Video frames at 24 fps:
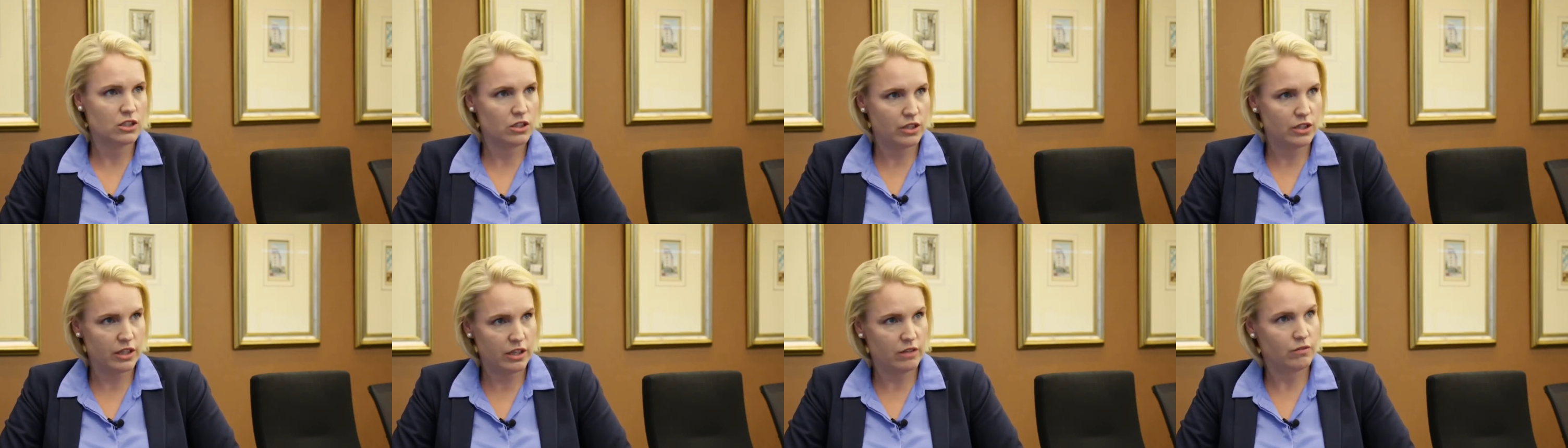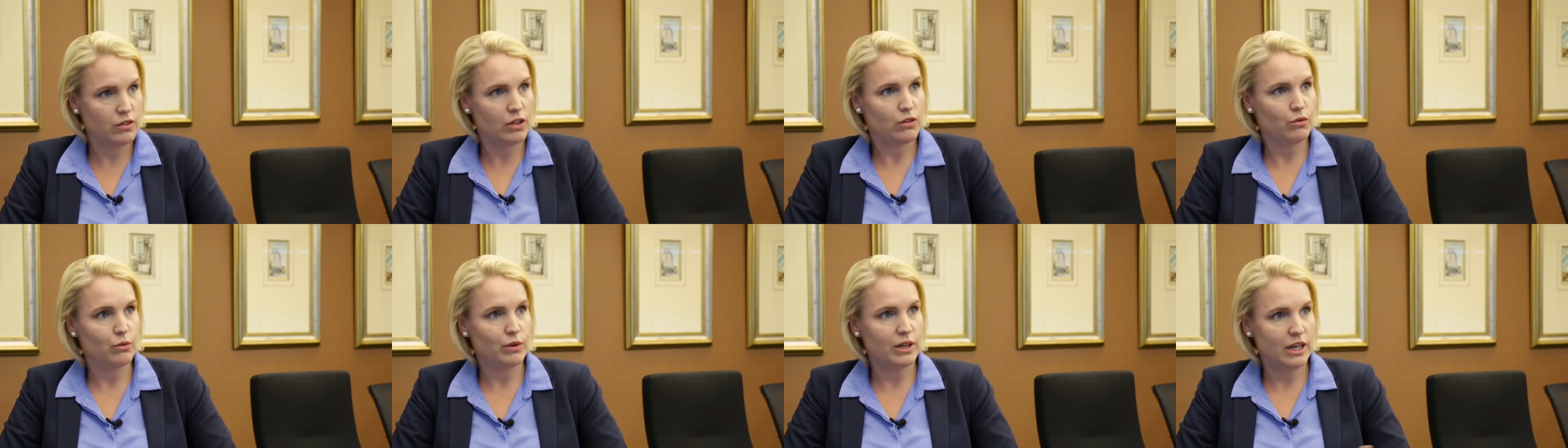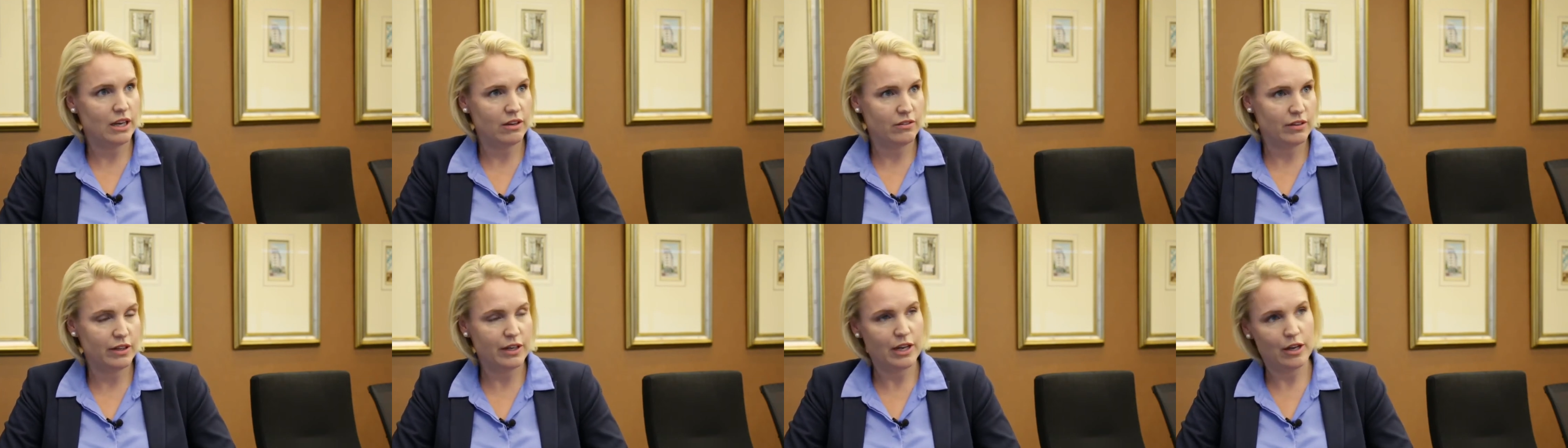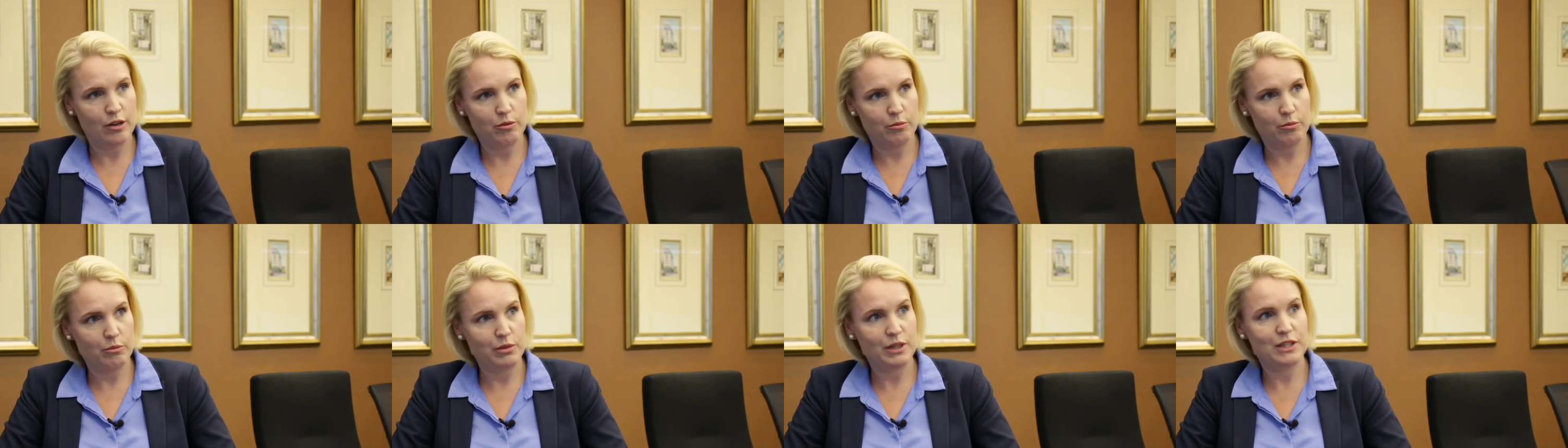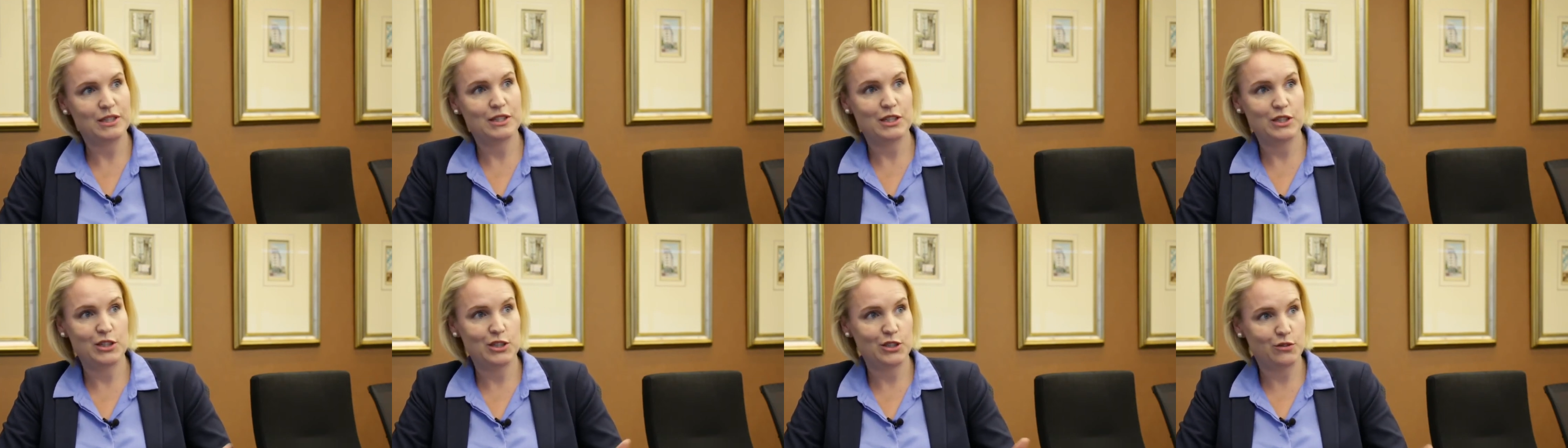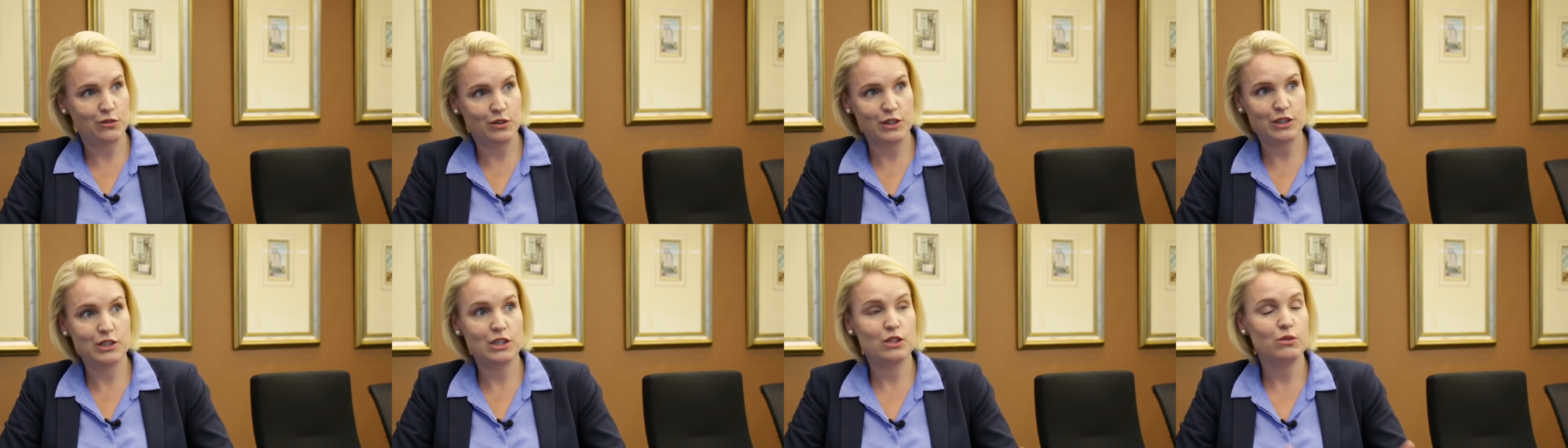So even if we love a company such as
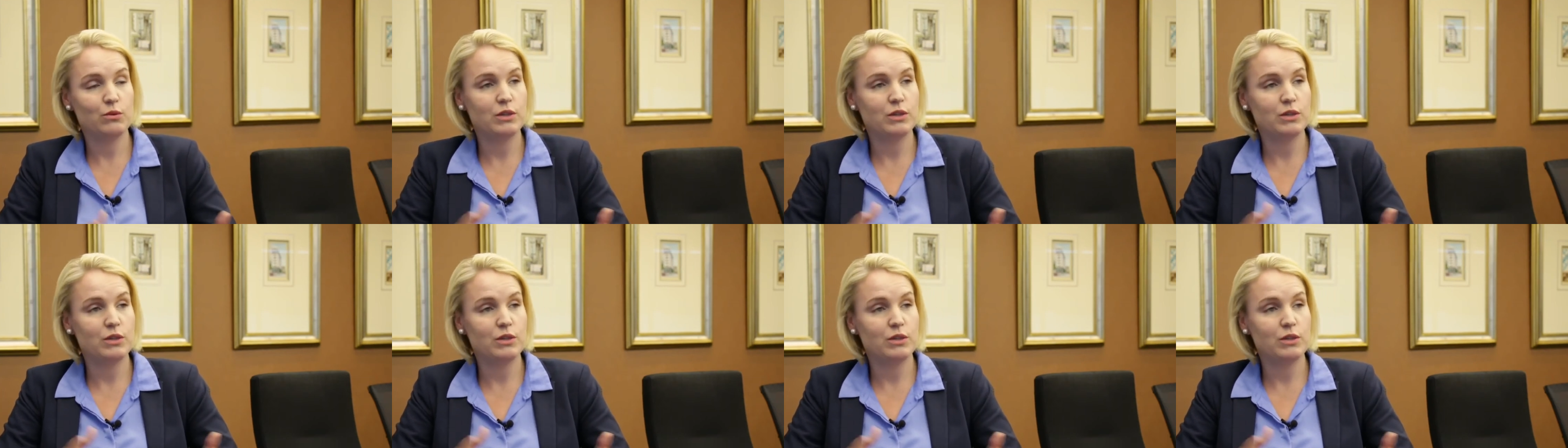Visa,